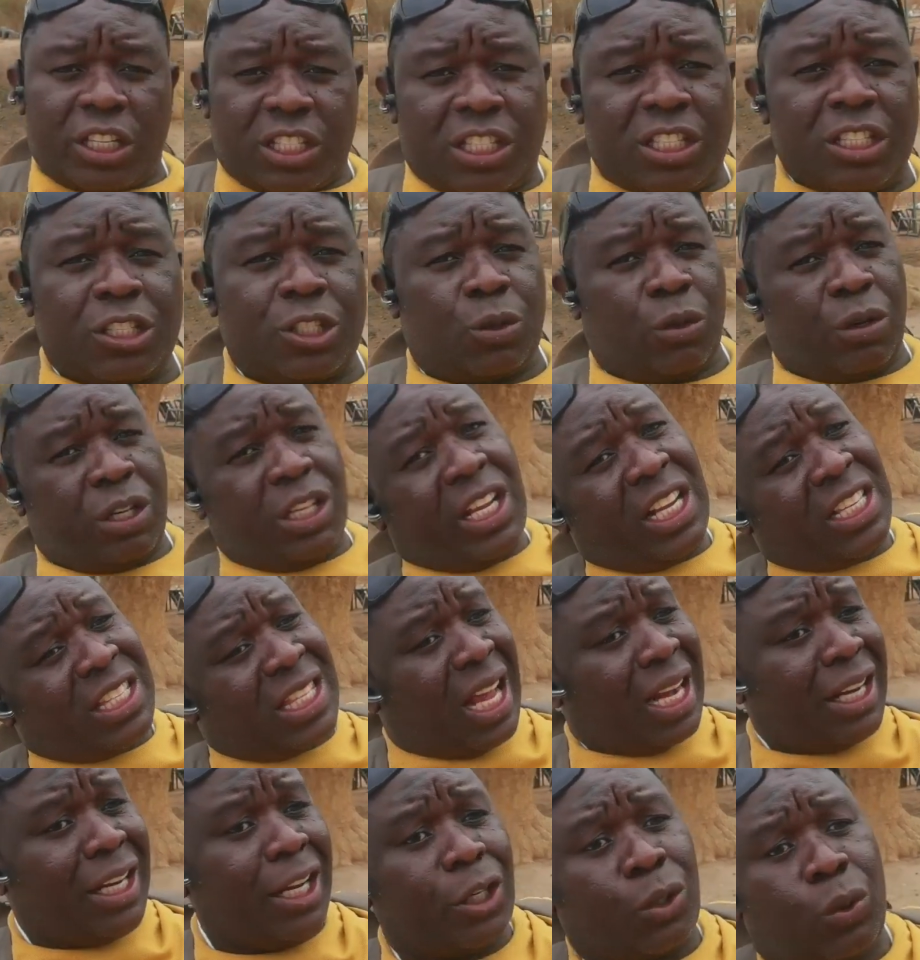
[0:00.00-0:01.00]
season.
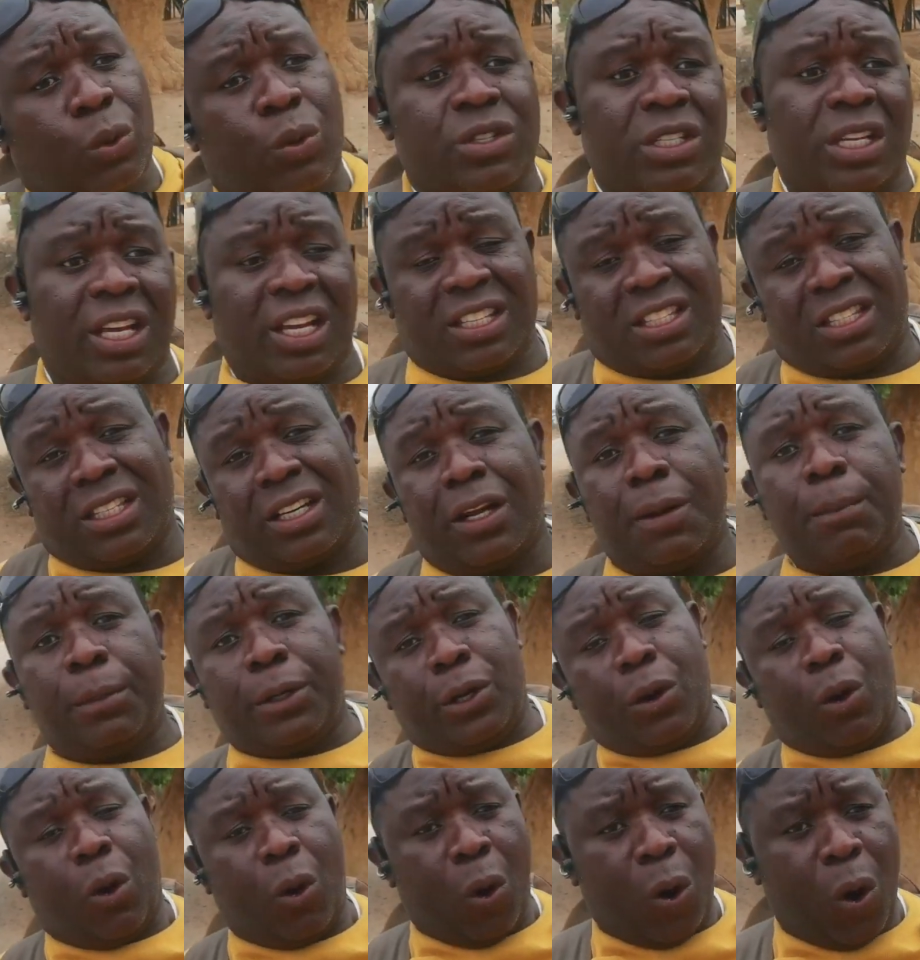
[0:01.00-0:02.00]
Yesterday it was
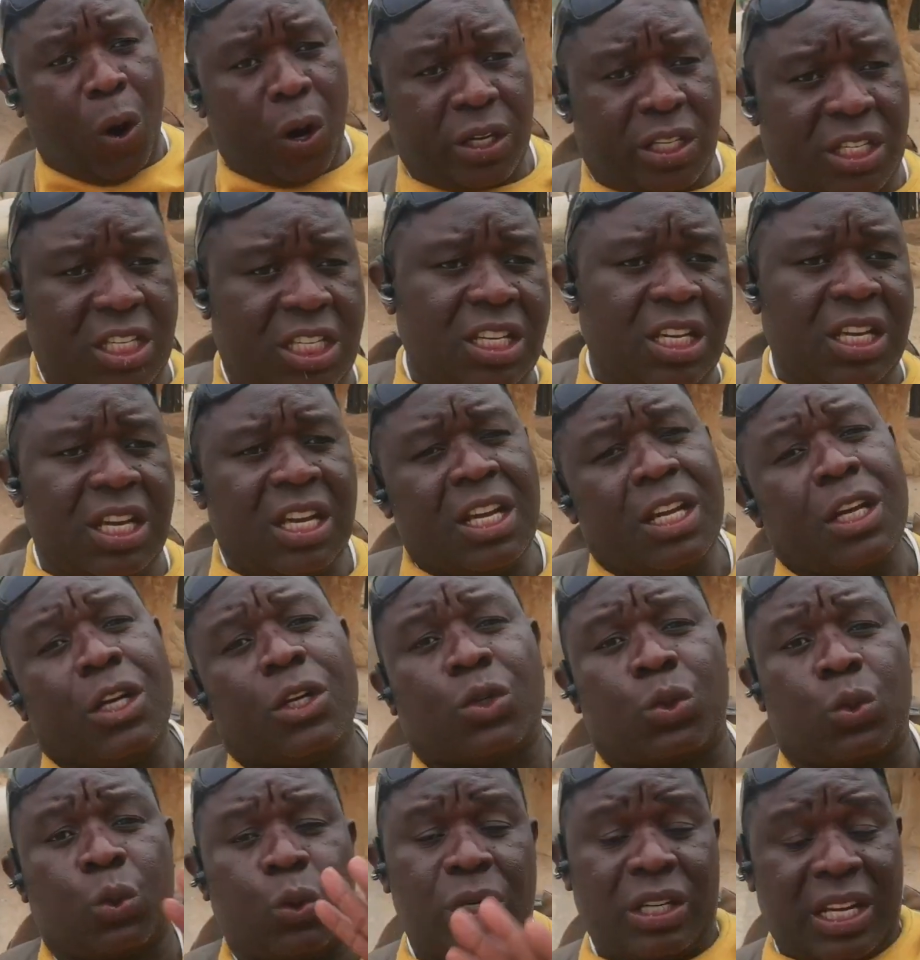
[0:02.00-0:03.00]
extremely hot.
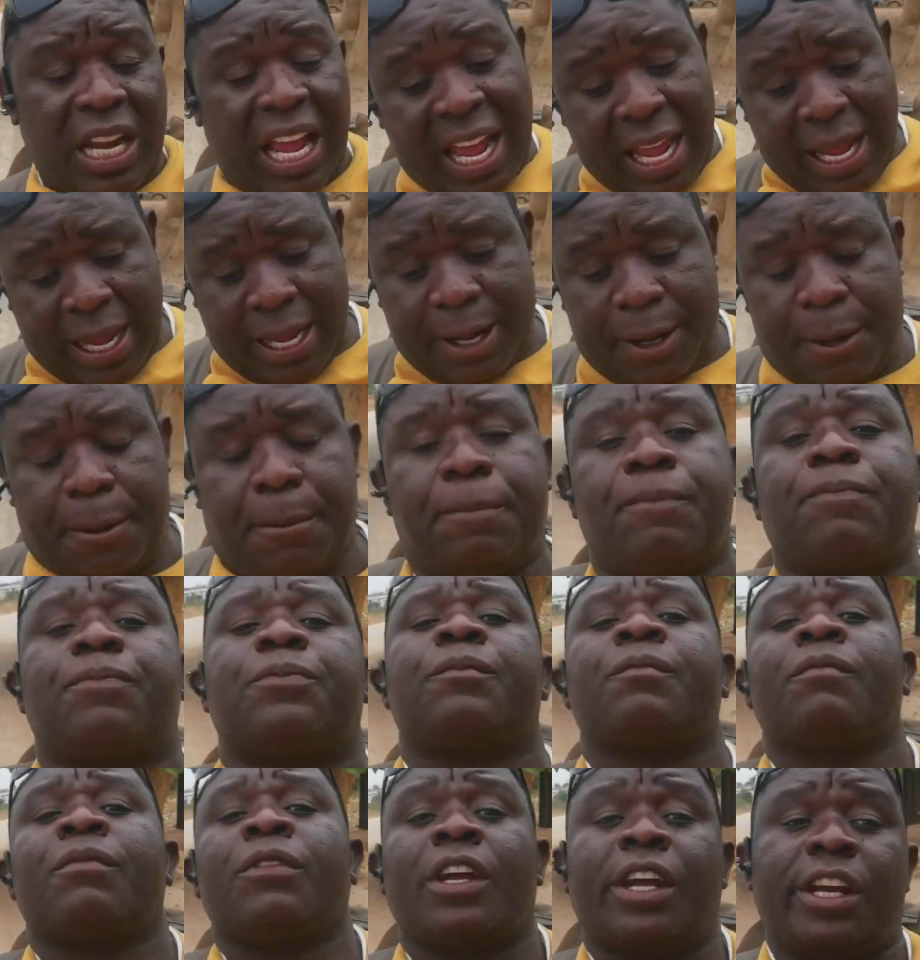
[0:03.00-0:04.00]
Today
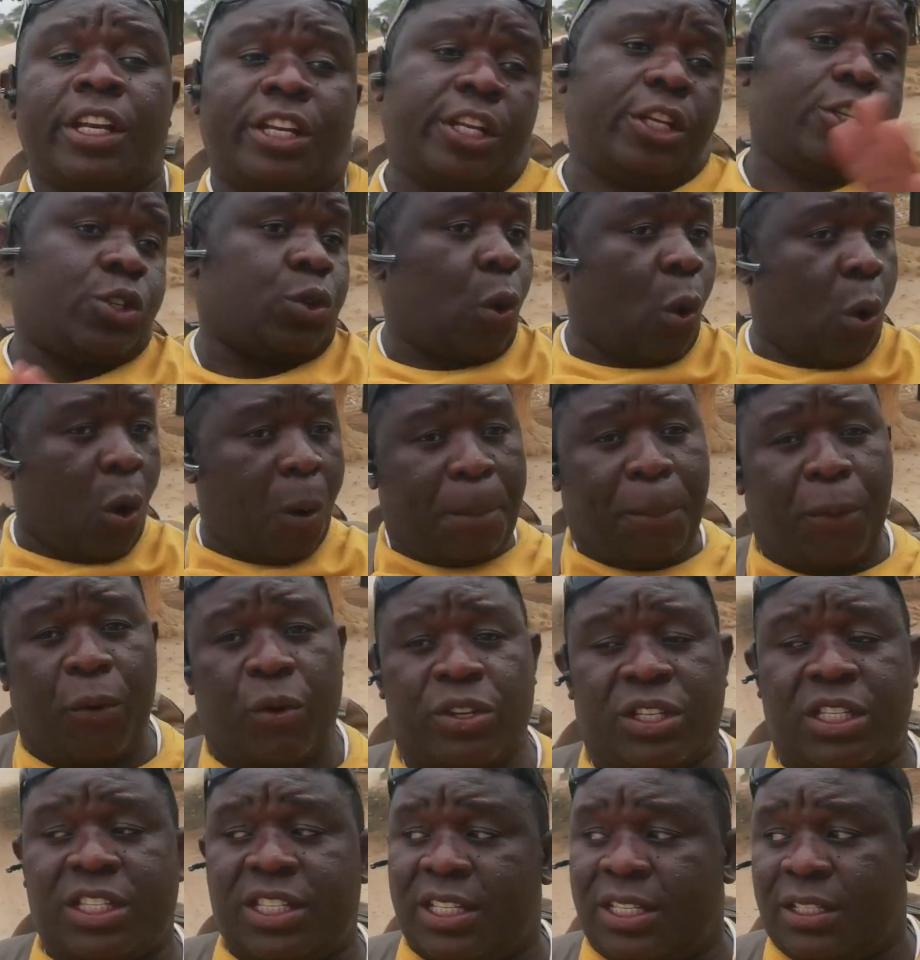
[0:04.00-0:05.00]
it is
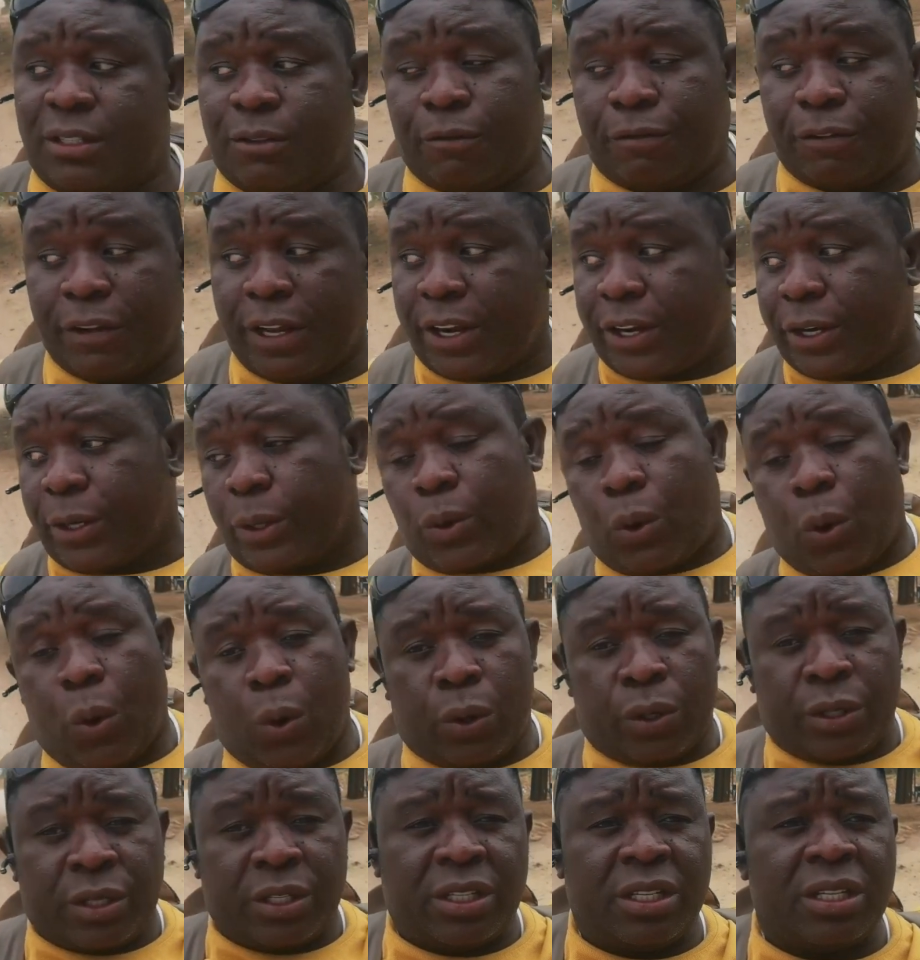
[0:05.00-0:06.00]
opposite, very
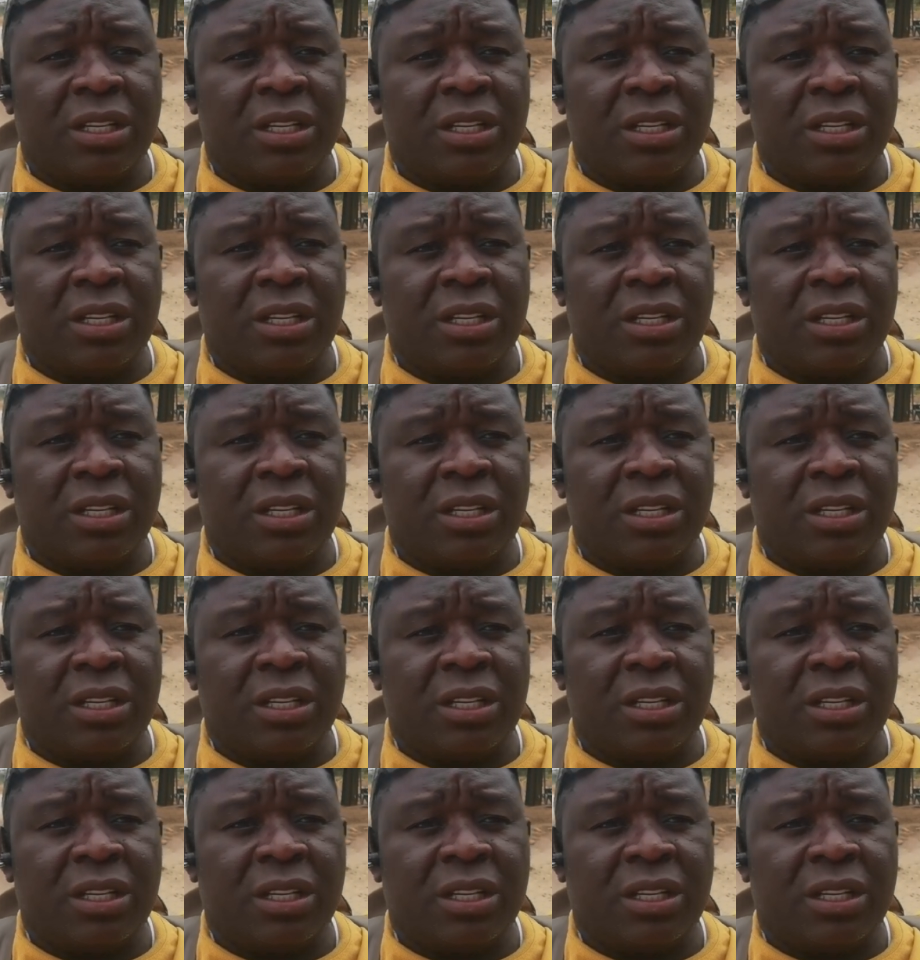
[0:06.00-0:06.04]
cold.